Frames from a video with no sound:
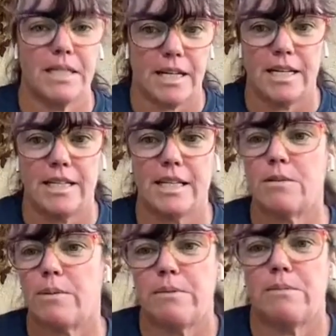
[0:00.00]
to date,
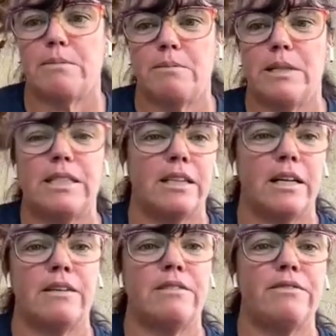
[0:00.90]
that's why we
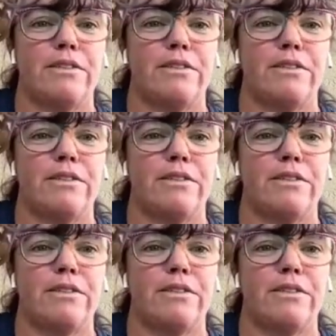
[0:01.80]
love,